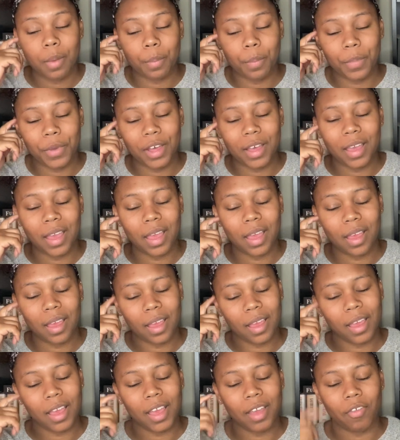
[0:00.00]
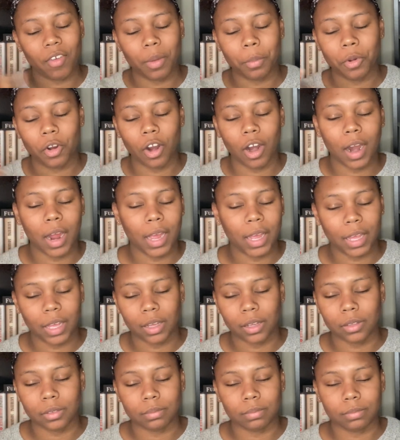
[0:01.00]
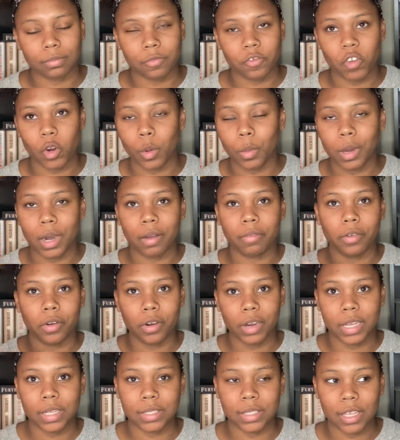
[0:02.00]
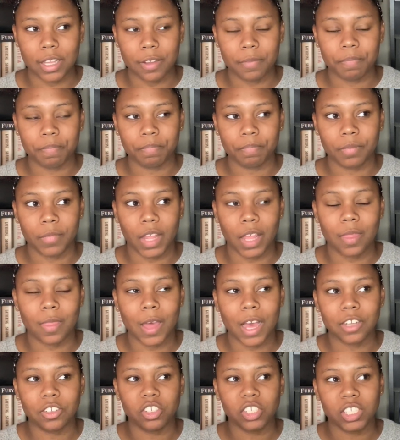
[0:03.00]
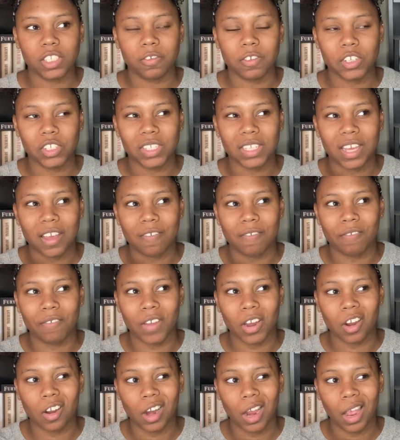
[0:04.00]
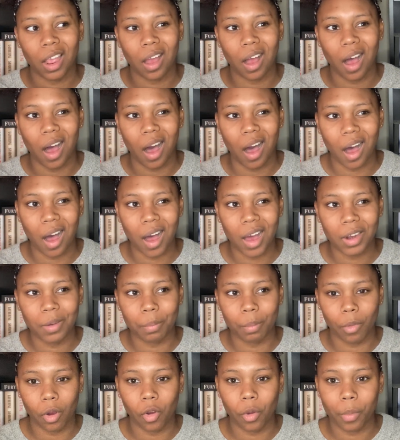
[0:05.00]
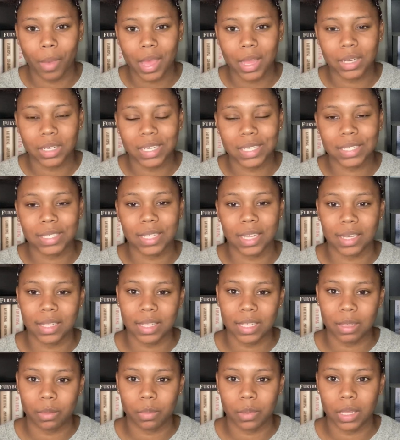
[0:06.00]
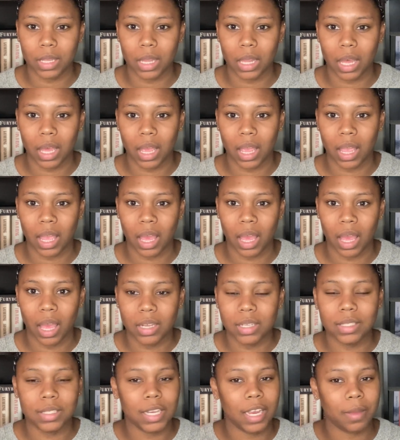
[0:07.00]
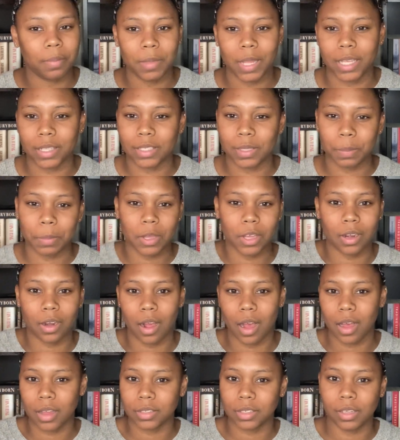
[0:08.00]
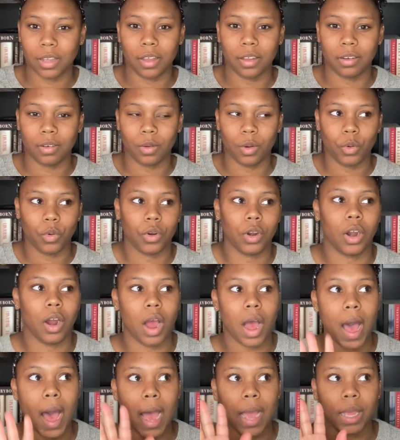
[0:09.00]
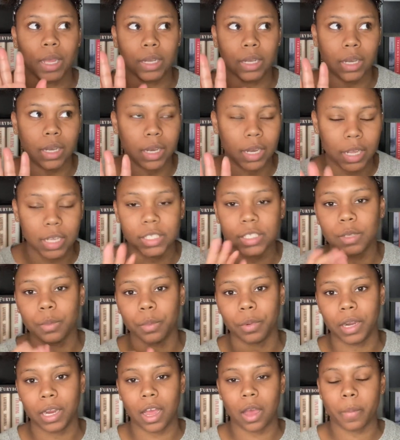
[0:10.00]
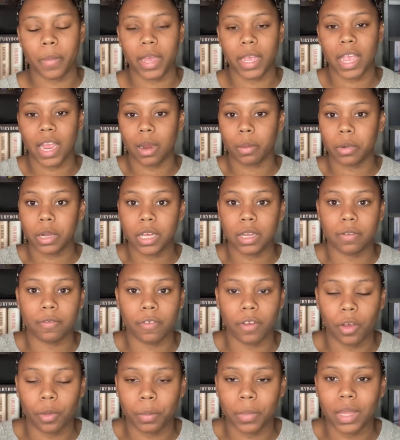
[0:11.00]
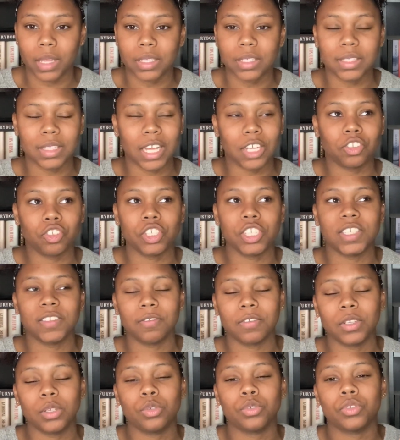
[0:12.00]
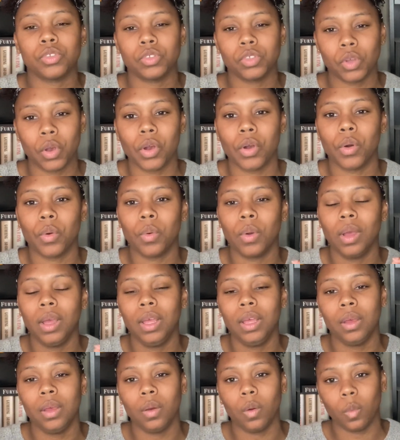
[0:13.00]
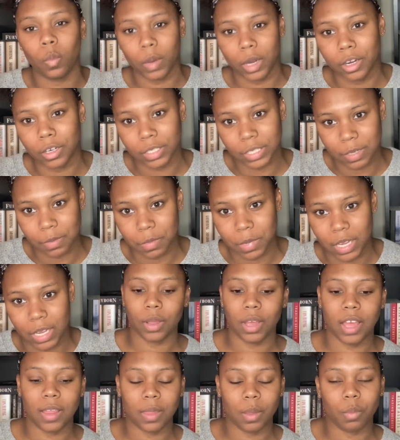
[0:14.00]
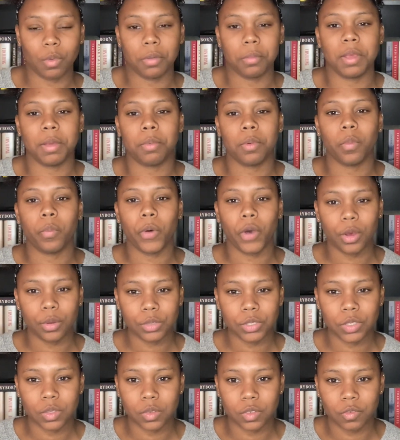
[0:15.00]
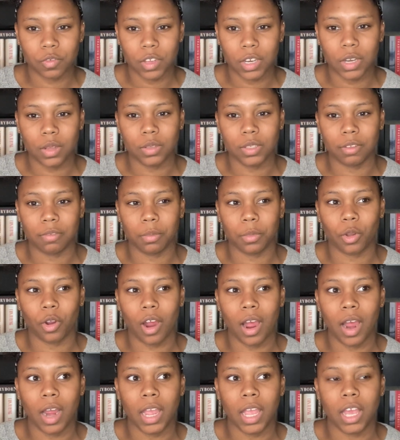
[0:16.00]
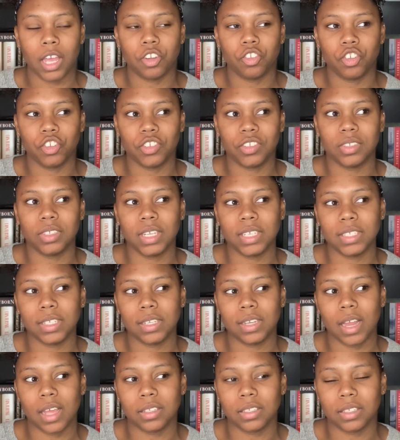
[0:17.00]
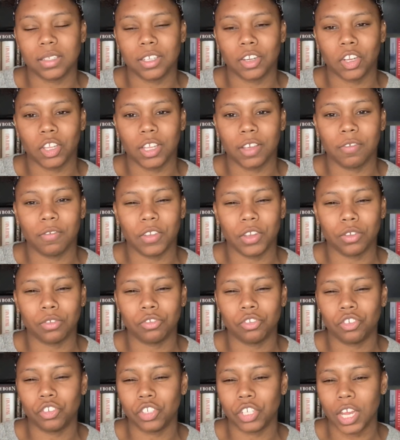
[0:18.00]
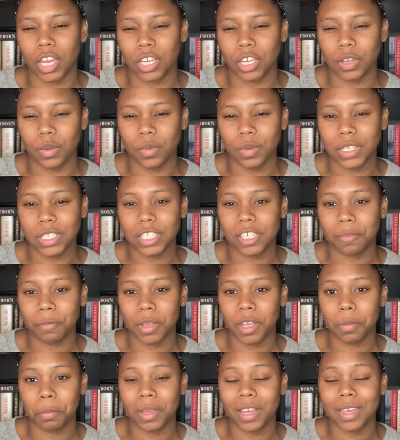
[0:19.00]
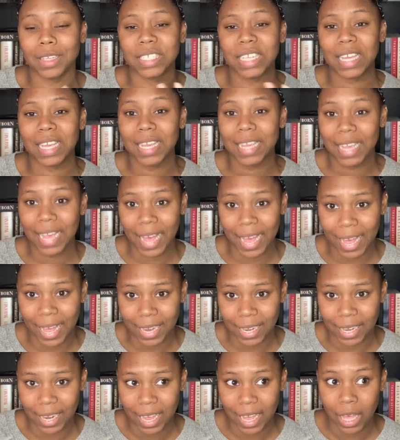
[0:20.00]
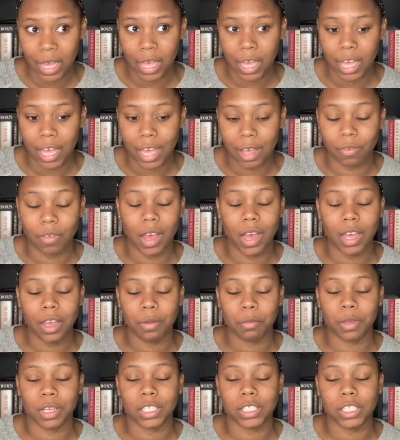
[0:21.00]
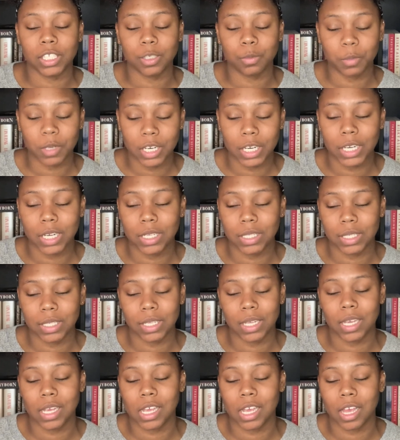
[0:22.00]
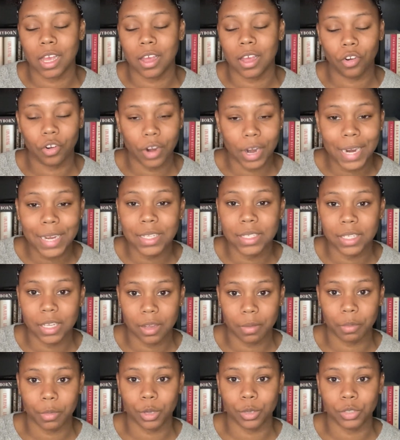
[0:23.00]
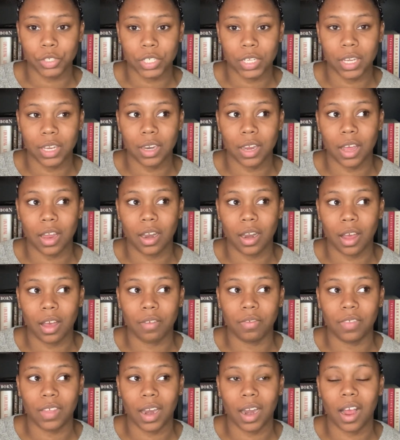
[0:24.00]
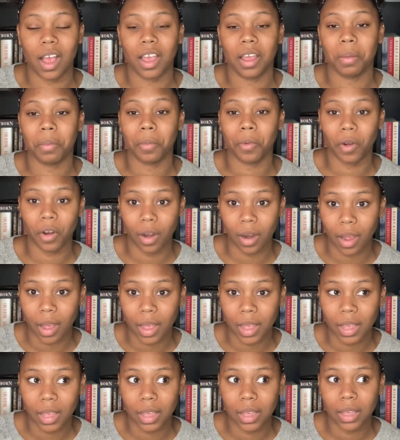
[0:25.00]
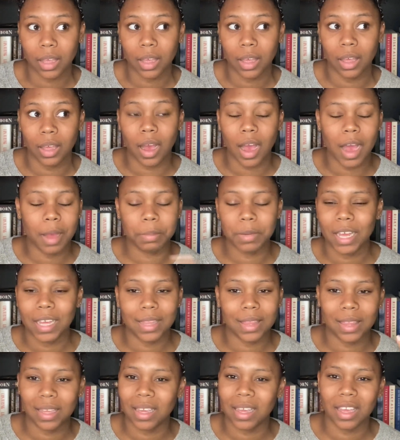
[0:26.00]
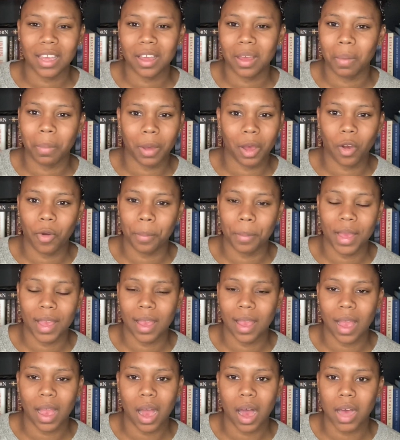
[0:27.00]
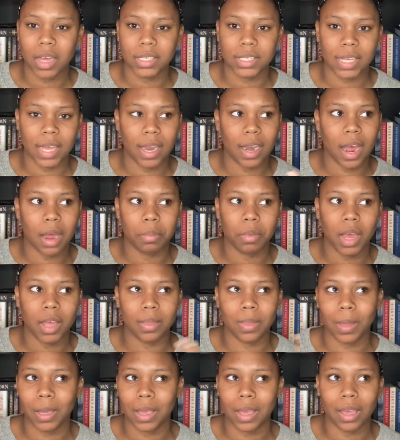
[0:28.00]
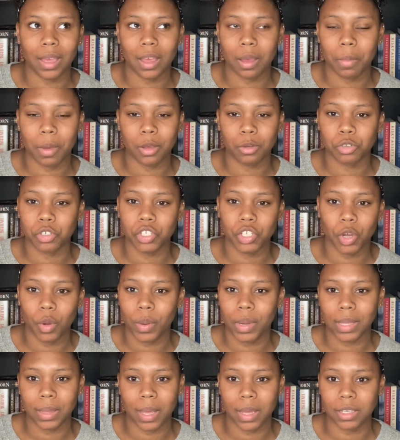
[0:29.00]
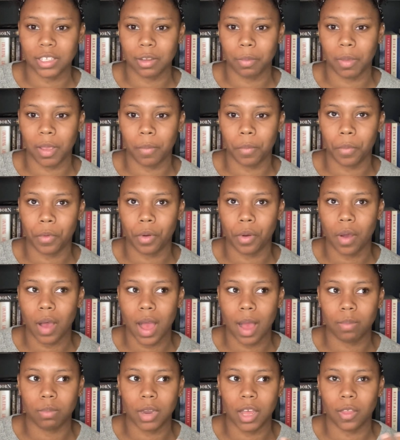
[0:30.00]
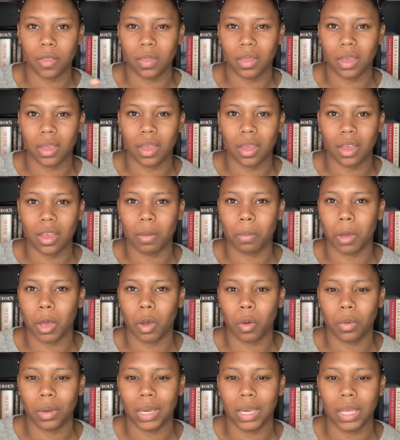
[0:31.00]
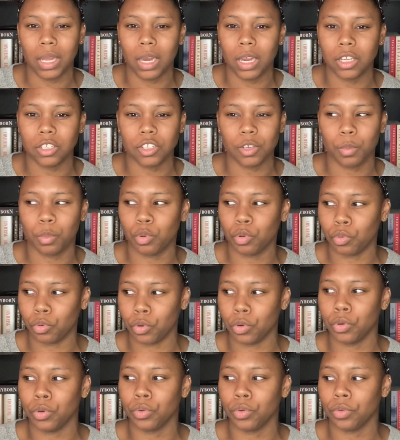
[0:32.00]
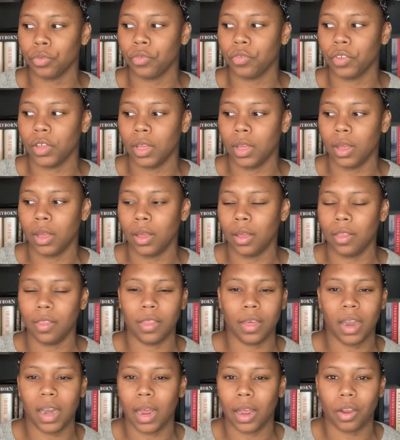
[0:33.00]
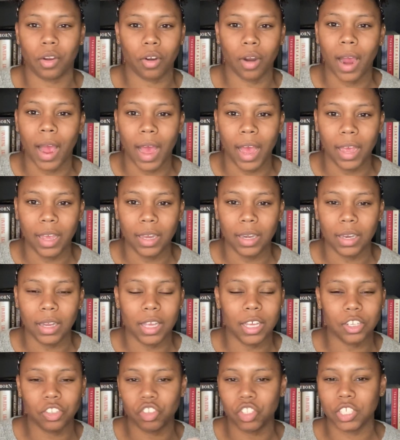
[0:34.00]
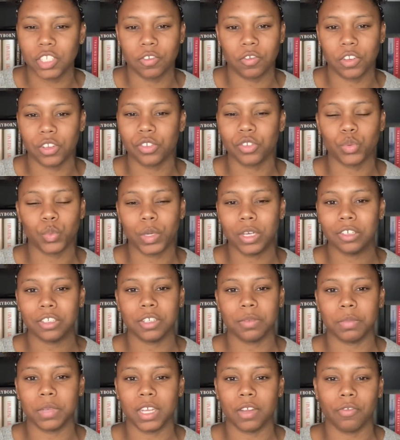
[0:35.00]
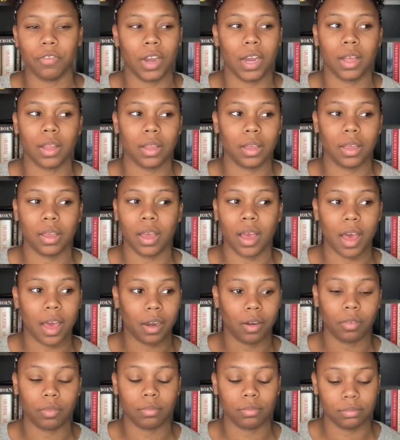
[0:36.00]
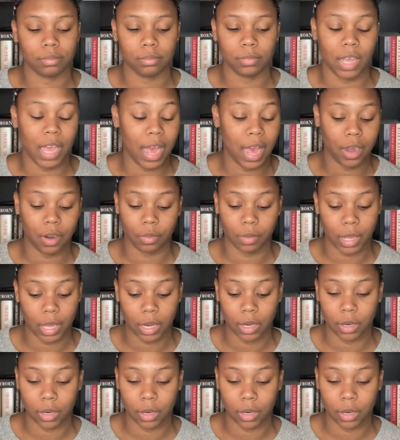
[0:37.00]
but if I'm crying for whatever reason, that just feels like a very odd moment to suddenly be like, damn, that's some good content, or I need to bring out my camera and film this. That just feels so weird to me. And then when people post those videos of them crying, it just doesn't necessarily feel genuine to me, because again, if I am experiencing crazy emotion enough that I am crying, I'm not thinking about making content. I'm not thinking about showing that to people. I'm not thinking about needing to prove that I cried. It just feels weird to me, frankly. I don't get